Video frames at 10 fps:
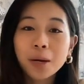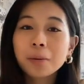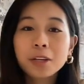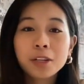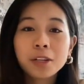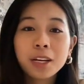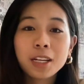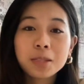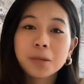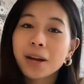We're here to
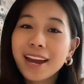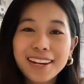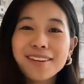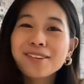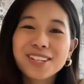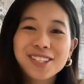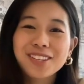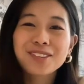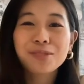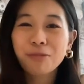answer any
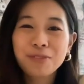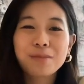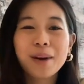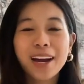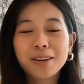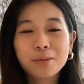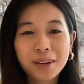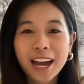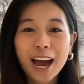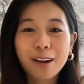questions or feedback you
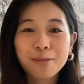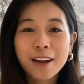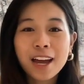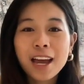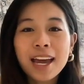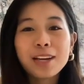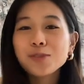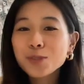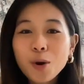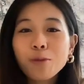may have.
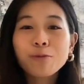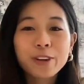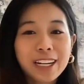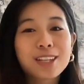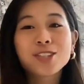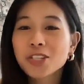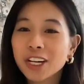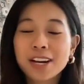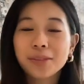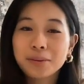And don't forget to
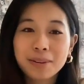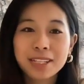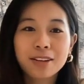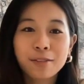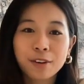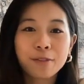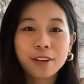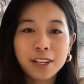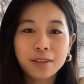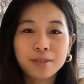check out the rest of our
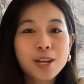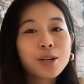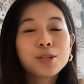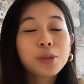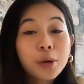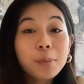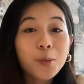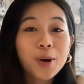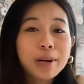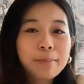videos to learn
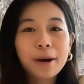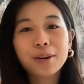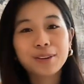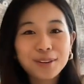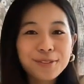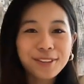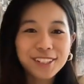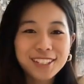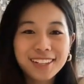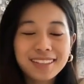more about our new
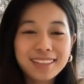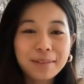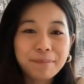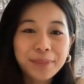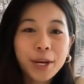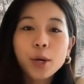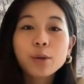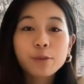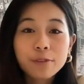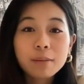functions.
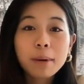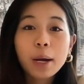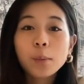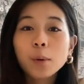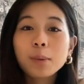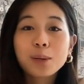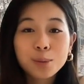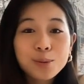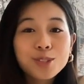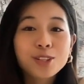Your feedback will be
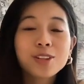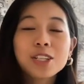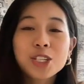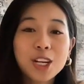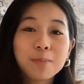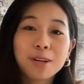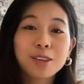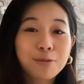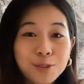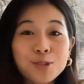crucial in shaping
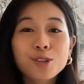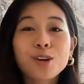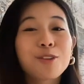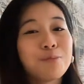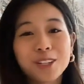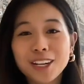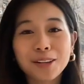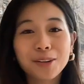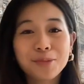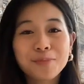the future of
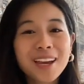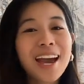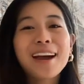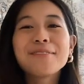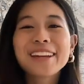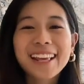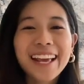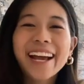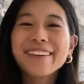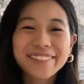Modelo, and we
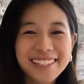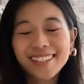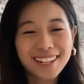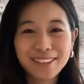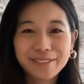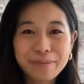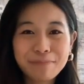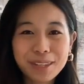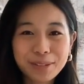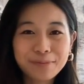can't wait to hear from
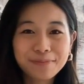you.